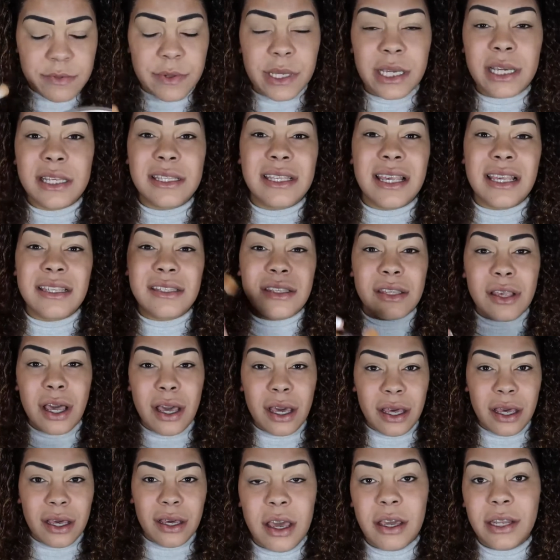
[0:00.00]
because I
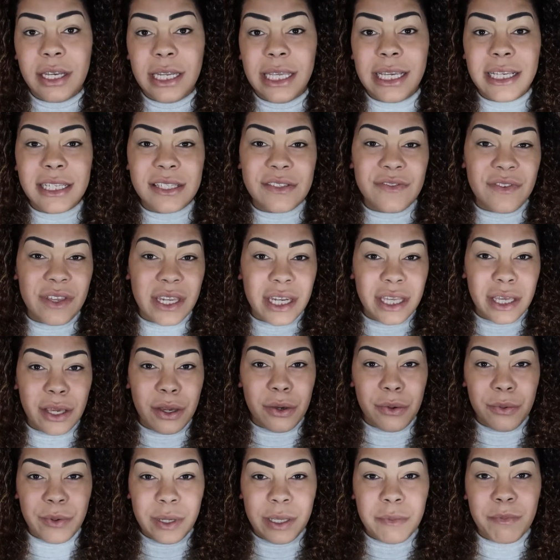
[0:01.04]
saw Nikki's
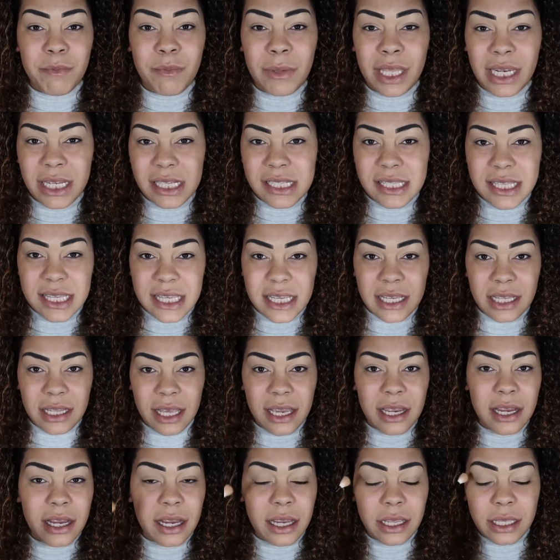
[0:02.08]
video with Maddie
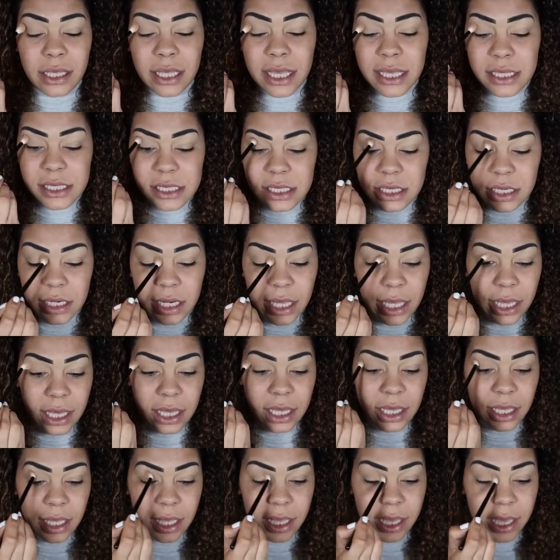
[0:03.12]
Ziegler
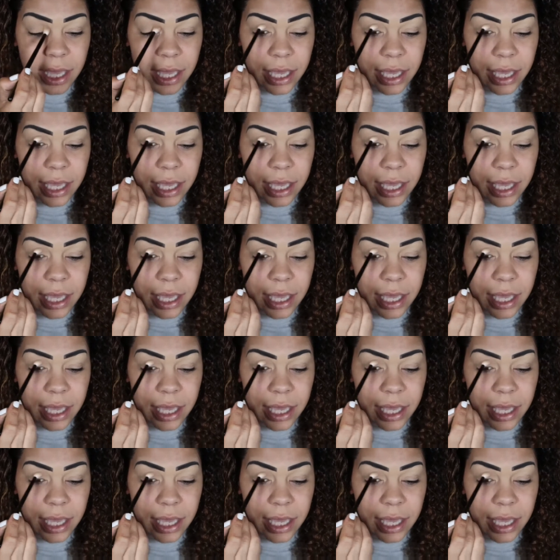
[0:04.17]
yesterday,